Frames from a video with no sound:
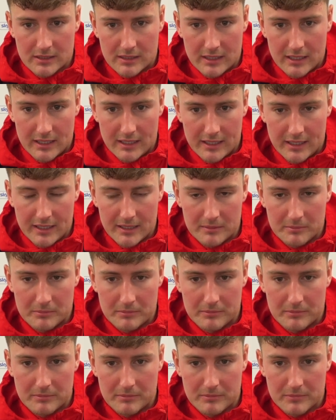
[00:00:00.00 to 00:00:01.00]

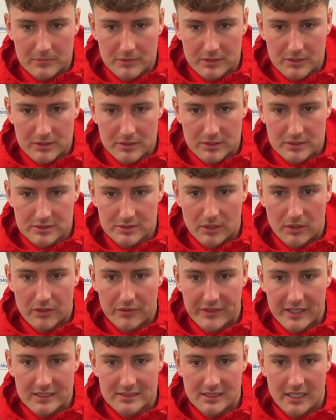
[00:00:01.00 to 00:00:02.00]
and sort of
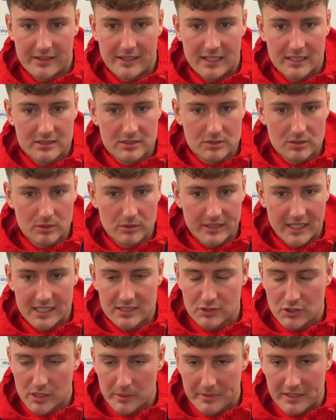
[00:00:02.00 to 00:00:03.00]
things like that. So yeah,
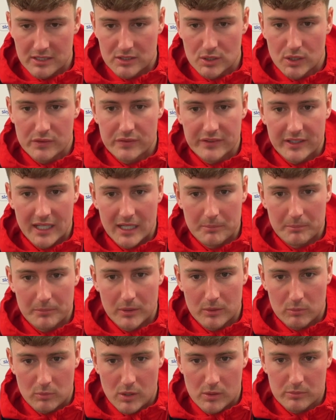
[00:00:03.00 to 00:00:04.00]
it's going to be a tough game,
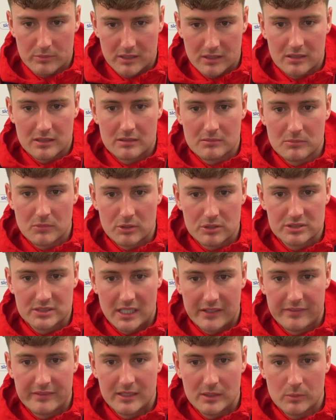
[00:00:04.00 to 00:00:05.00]
but one we can most
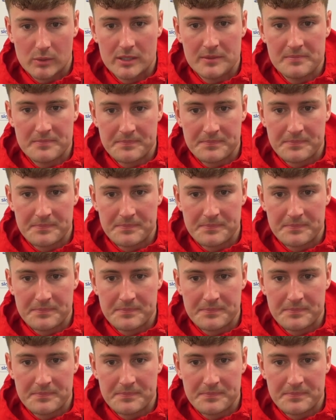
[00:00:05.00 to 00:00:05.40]
definitely win.